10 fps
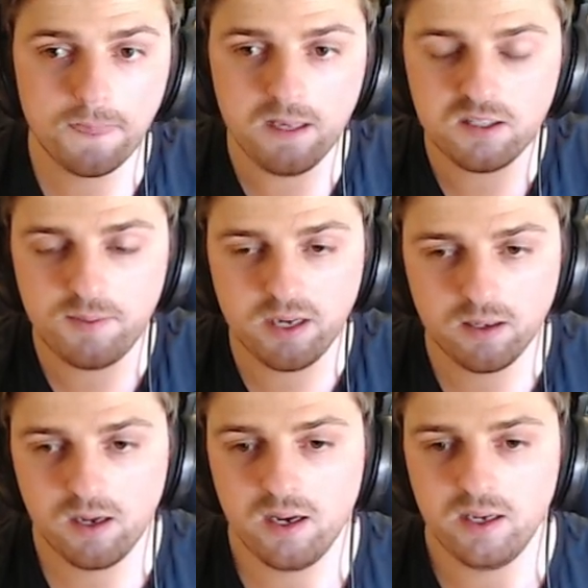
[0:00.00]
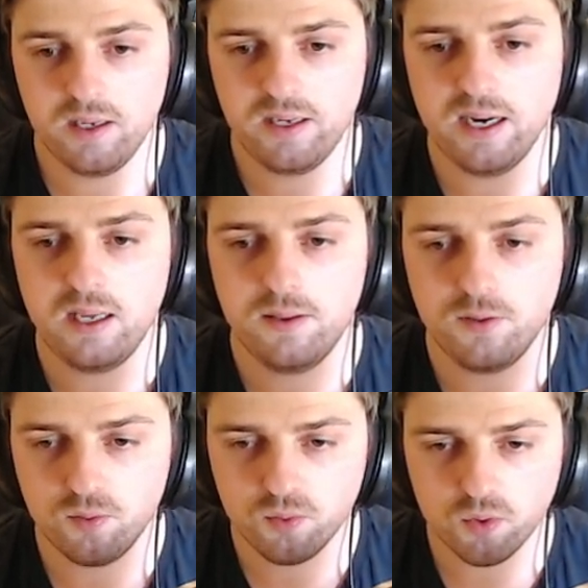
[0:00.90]
It's about getting
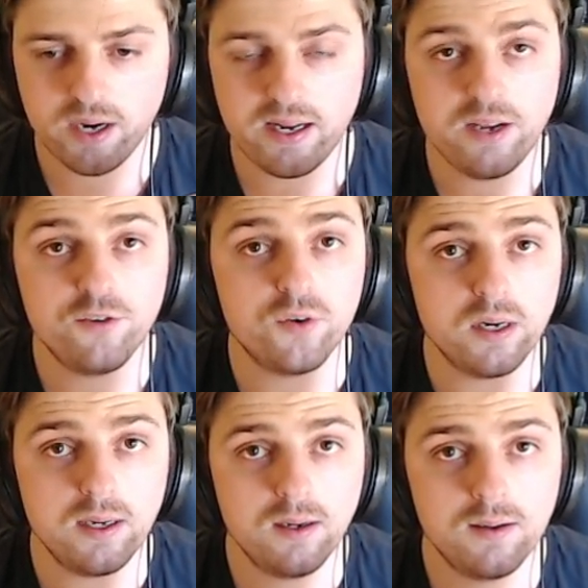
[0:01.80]
the right entry,